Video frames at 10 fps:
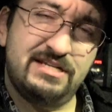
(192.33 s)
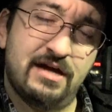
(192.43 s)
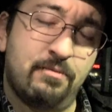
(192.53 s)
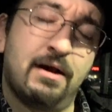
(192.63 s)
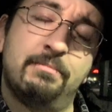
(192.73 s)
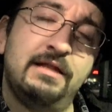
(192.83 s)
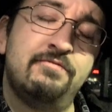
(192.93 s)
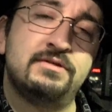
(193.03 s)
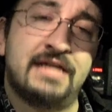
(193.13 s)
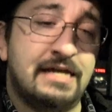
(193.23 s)
I believe
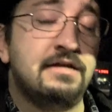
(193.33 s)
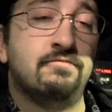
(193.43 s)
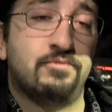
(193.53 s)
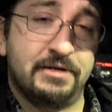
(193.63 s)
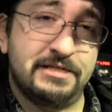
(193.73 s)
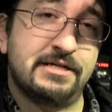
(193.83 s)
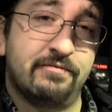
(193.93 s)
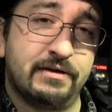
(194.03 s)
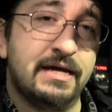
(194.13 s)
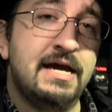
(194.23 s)
it was
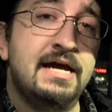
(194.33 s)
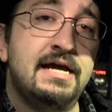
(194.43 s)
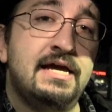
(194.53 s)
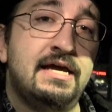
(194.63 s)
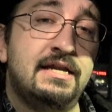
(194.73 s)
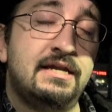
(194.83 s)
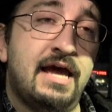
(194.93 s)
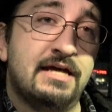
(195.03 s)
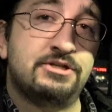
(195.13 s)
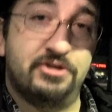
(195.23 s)
1947. It
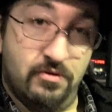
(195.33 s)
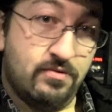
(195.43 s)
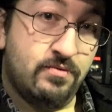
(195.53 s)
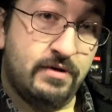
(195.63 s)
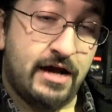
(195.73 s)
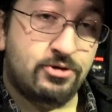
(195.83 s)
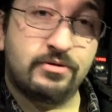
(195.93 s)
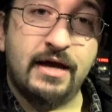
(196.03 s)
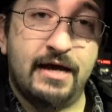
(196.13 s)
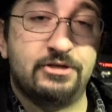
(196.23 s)
has no
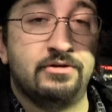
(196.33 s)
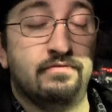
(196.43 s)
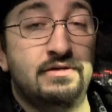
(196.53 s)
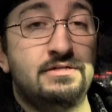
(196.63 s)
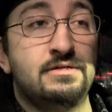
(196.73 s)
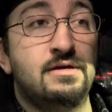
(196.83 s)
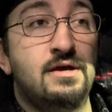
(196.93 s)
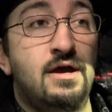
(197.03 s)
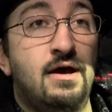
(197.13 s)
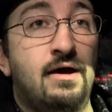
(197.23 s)
natural gas service,
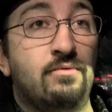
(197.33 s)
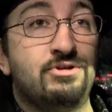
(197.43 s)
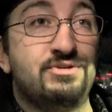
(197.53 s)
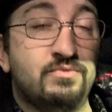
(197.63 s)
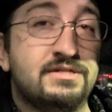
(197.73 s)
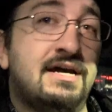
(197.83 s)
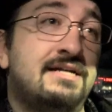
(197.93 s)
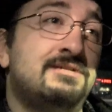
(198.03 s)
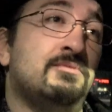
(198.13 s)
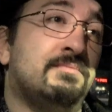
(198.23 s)
uh, which in
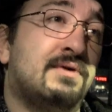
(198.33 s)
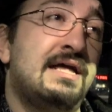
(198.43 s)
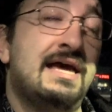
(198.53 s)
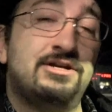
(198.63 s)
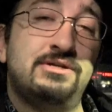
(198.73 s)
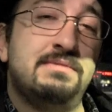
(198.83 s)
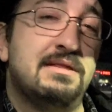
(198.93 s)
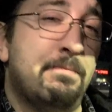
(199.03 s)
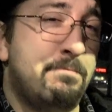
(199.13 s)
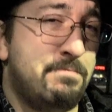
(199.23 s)
Wisconsin would probably actually be
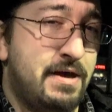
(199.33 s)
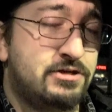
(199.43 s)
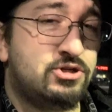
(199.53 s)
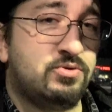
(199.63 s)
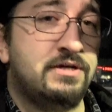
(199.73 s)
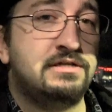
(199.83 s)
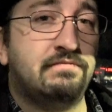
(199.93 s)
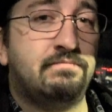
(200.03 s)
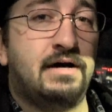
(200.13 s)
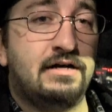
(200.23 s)
the best choice
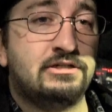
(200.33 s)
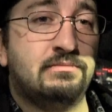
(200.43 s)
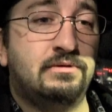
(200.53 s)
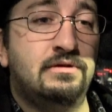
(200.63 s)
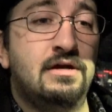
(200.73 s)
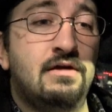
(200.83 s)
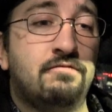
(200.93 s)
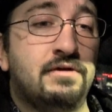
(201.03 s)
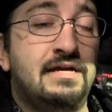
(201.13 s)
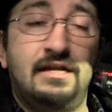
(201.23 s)
if possible
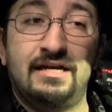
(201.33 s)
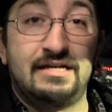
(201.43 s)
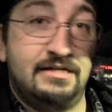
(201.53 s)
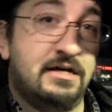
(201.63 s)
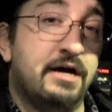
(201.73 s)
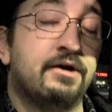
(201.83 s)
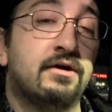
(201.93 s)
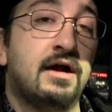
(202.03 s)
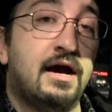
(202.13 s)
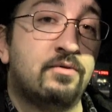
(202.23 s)
for heating an
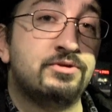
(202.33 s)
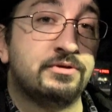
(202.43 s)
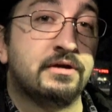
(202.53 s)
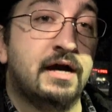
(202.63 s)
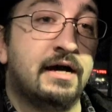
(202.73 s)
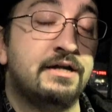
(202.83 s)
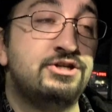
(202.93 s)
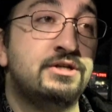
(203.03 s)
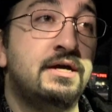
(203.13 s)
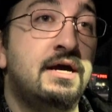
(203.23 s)
entire house or cottage.